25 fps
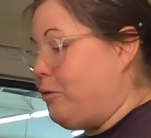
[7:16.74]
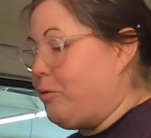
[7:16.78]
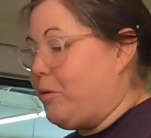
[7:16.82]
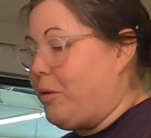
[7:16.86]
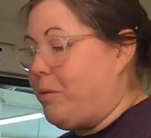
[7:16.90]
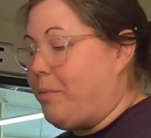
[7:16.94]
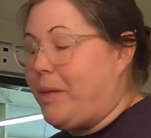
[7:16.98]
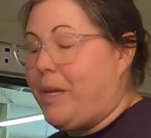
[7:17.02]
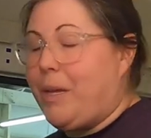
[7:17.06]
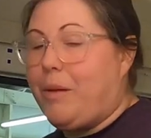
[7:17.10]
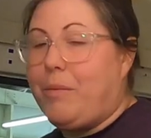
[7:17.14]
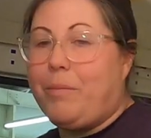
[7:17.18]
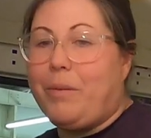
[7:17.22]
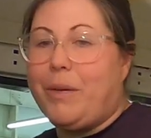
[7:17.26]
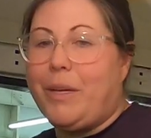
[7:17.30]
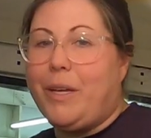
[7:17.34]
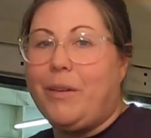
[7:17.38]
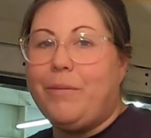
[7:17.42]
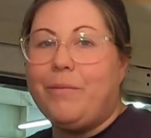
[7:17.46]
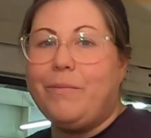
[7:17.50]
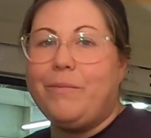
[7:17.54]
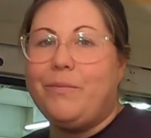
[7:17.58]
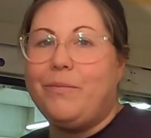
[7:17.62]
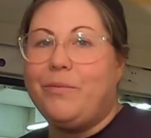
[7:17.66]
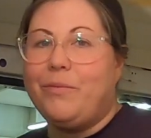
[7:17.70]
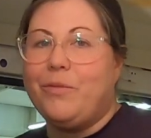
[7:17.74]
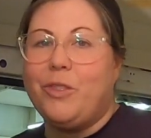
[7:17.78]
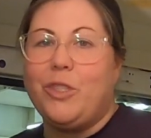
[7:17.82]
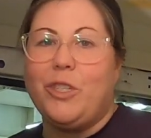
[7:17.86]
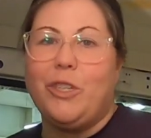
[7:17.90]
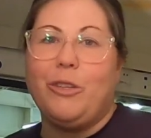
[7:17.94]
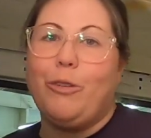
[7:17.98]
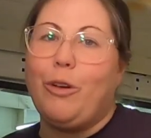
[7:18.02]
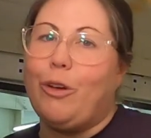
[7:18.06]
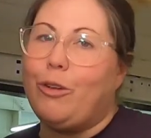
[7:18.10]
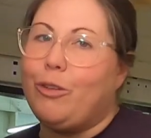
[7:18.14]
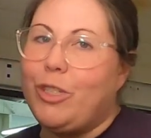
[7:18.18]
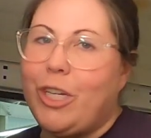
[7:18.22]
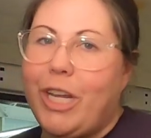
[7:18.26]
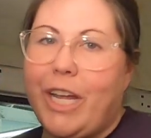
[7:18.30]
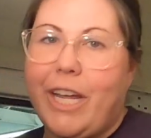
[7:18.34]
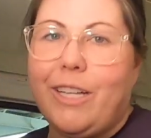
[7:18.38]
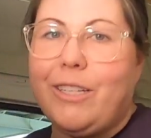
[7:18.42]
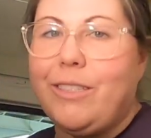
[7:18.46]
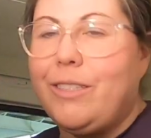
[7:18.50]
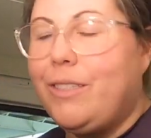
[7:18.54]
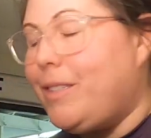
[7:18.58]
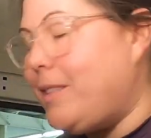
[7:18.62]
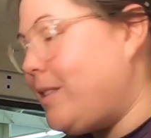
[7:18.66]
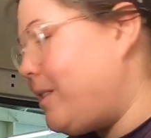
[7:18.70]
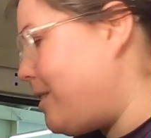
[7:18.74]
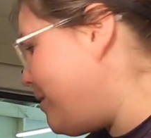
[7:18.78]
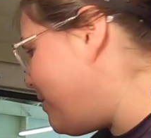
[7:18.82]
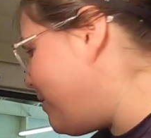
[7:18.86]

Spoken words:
drill bit, but zero chance.